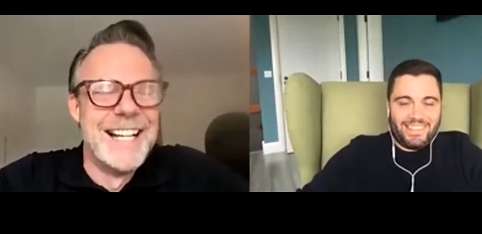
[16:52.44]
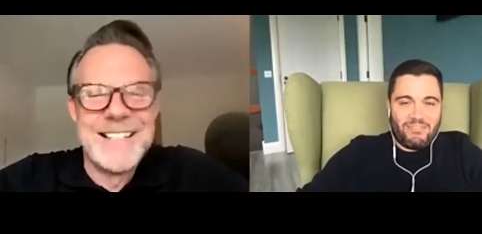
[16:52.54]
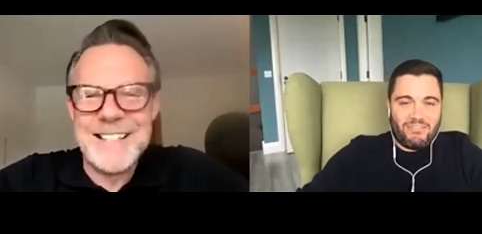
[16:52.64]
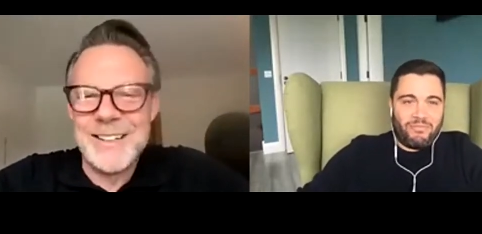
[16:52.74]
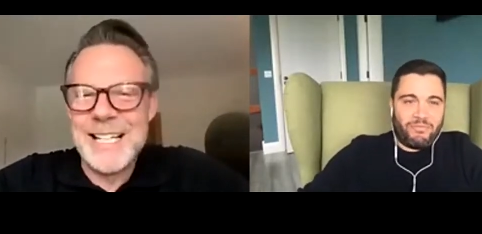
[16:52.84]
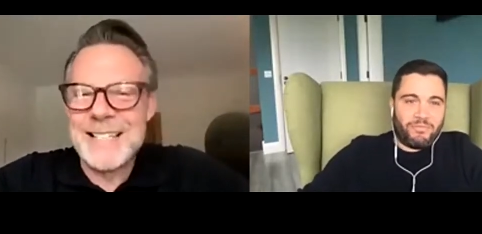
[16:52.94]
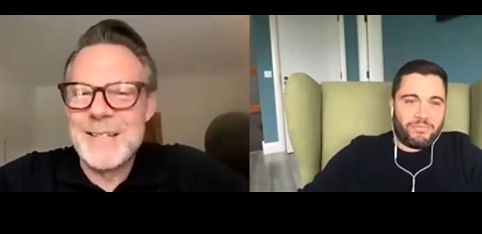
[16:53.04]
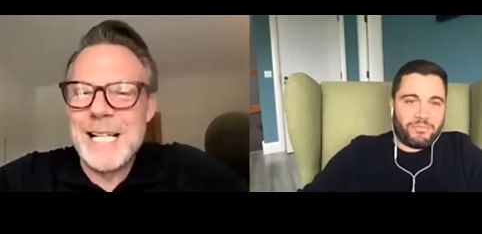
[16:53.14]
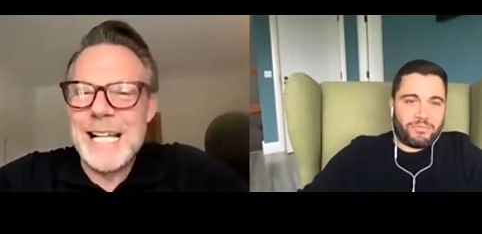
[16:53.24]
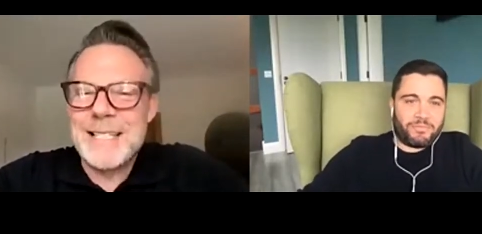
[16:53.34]
Speaker 1: so listen.
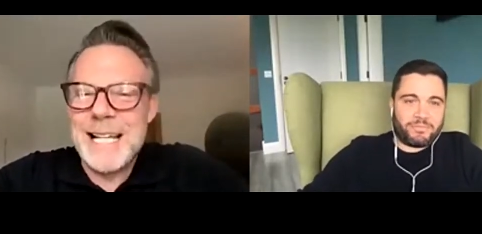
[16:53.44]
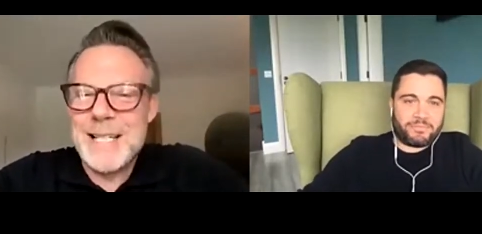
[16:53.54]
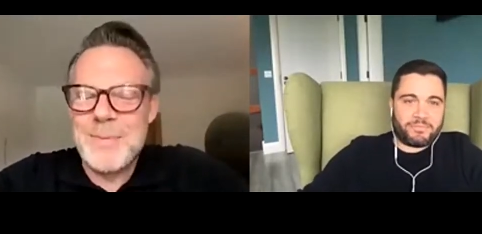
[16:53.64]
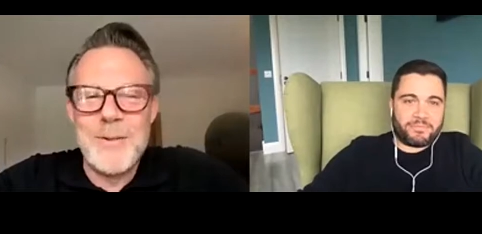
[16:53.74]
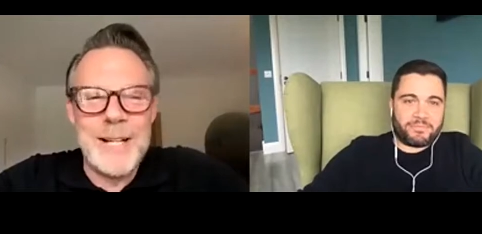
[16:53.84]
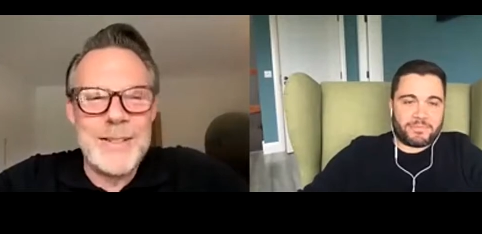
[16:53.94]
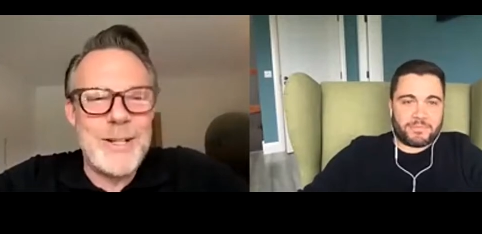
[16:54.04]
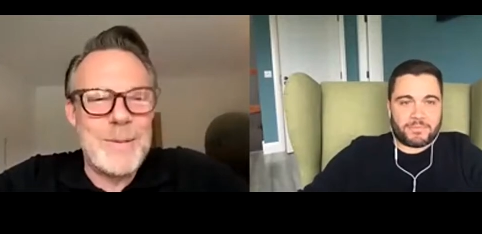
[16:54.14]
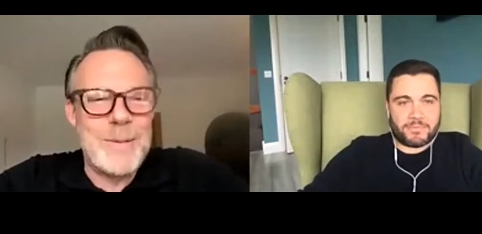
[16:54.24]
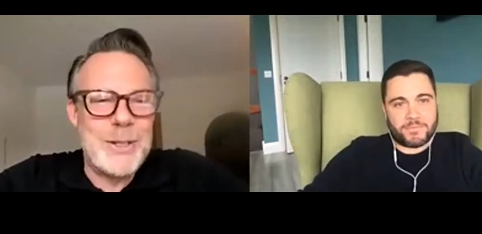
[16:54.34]
Well, let's let's move on to
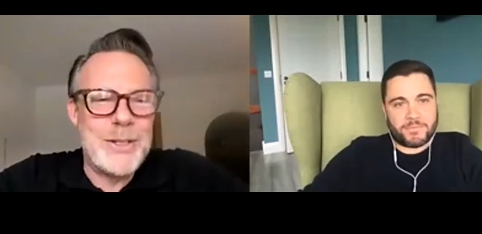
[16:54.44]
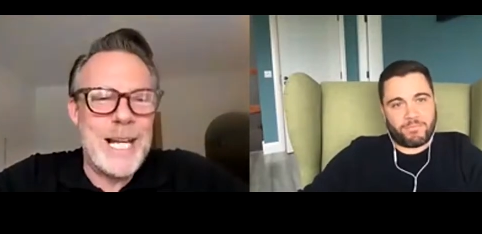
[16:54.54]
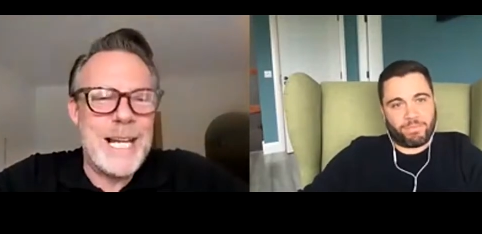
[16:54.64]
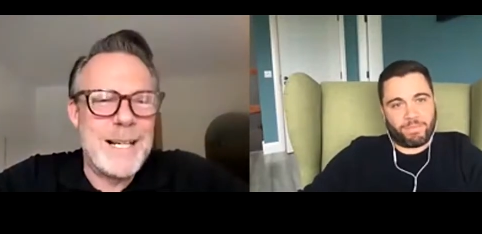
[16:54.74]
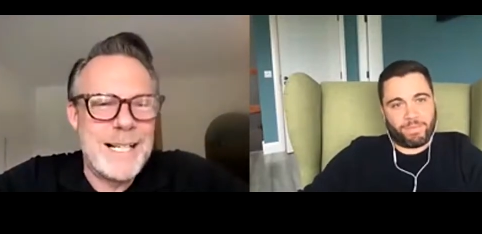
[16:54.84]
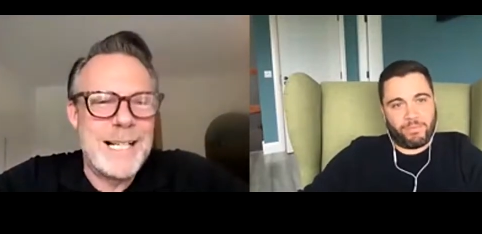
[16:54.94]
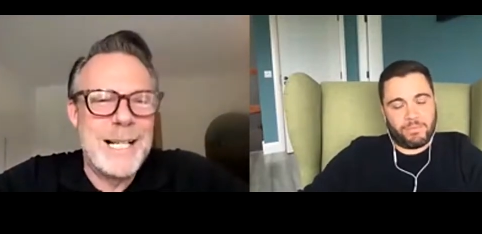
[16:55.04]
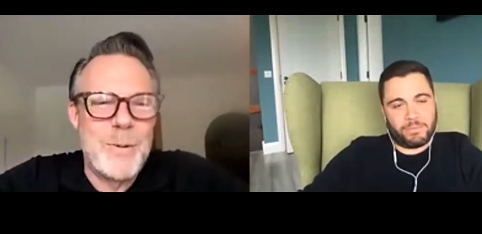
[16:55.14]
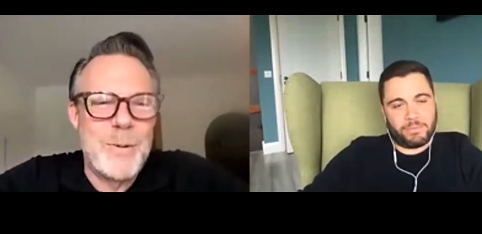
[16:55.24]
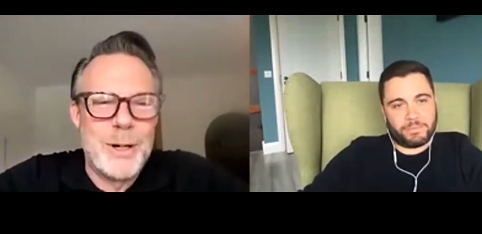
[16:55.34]
talk about uh,
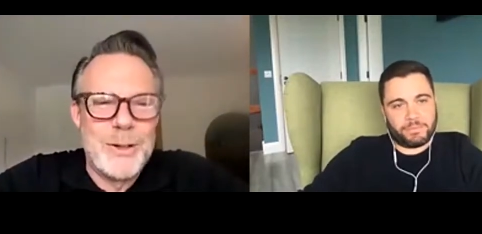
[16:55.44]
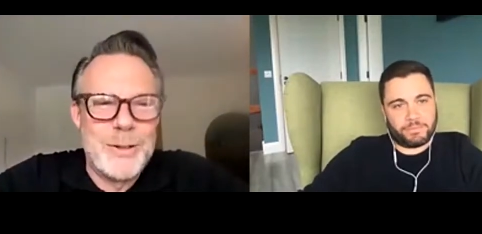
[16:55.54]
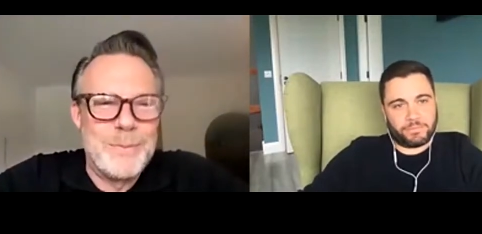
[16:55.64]
Clearword.